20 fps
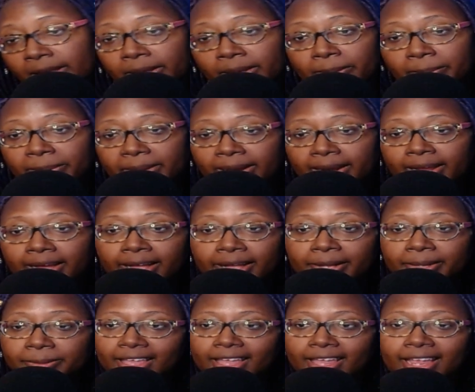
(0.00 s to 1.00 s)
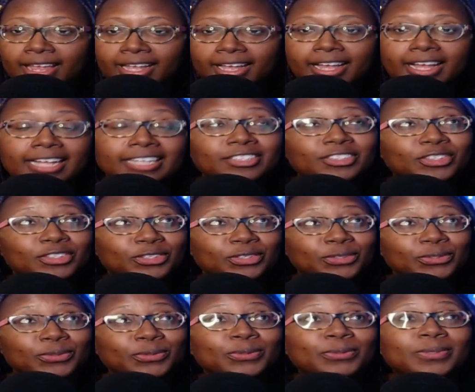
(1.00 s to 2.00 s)
But it cuts
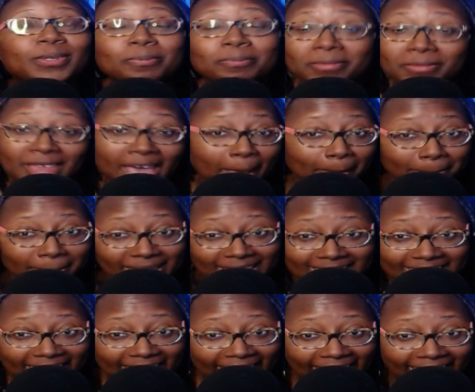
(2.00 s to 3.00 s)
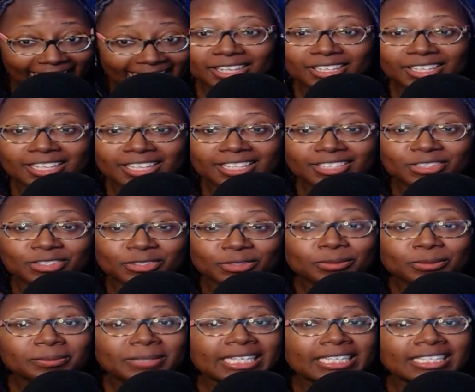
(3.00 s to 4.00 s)
to that Monday.
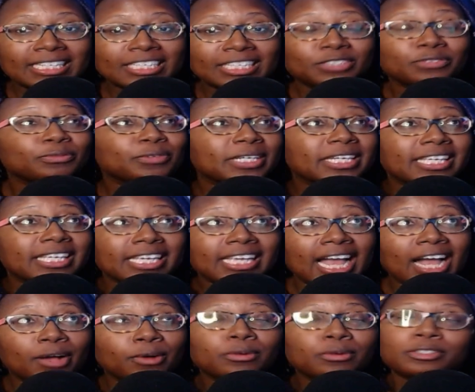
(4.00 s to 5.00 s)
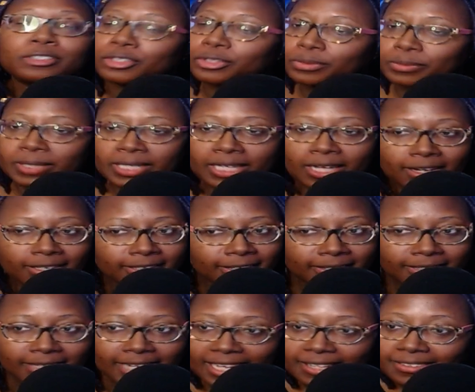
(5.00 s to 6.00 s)
Su-min is freaking out, chewing on
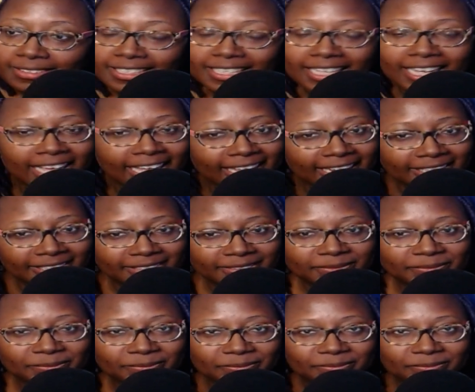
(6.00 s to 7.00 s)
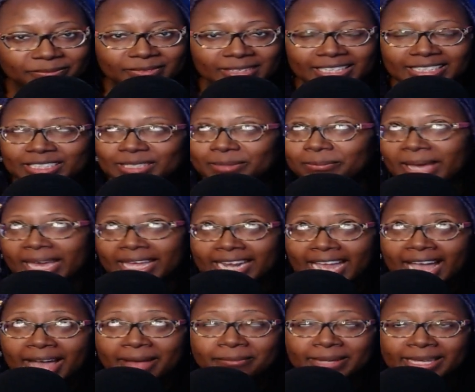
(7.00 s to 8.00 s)
her nails again. It's a bad
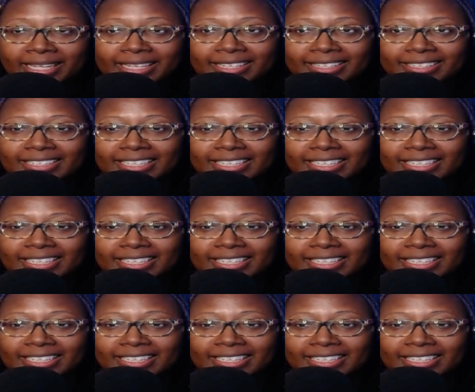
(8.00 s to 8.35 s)
habit.